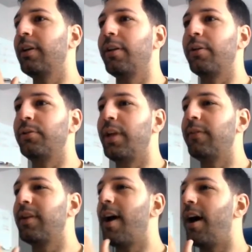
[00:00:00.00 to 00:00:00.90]
a little
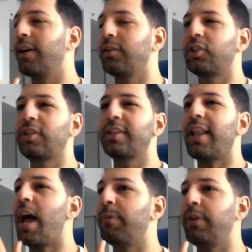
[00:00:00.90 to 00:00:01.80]
David Goggins
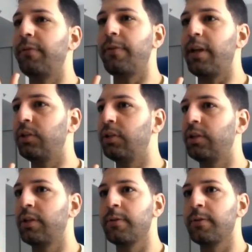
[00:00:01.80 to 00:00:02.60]
slap in the face.